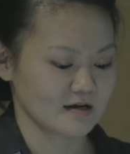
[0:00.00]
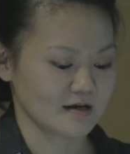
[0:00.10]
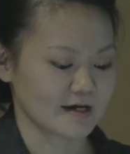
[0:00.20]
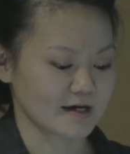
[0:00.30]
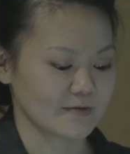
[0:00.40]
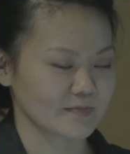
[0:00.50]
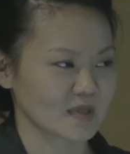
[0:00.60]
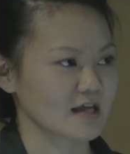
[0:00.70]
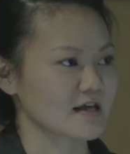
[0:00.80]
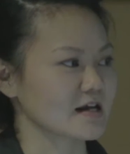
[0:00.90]
And
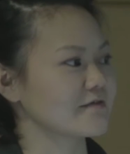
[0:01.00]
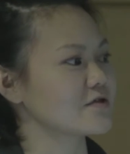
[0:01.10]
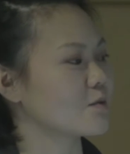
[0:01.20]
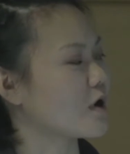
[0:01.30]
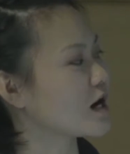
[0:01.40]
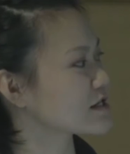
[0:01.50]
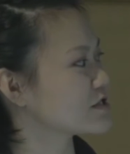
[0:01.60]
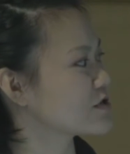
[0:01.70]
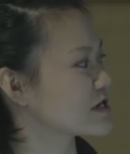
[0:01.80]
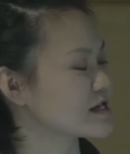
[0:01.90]
then if you want,
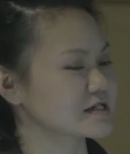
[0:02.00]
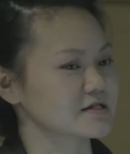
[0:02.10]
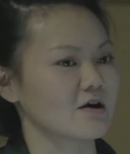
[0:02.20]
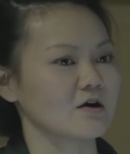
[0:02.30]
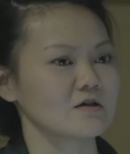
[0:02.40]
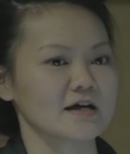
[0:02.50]
you can install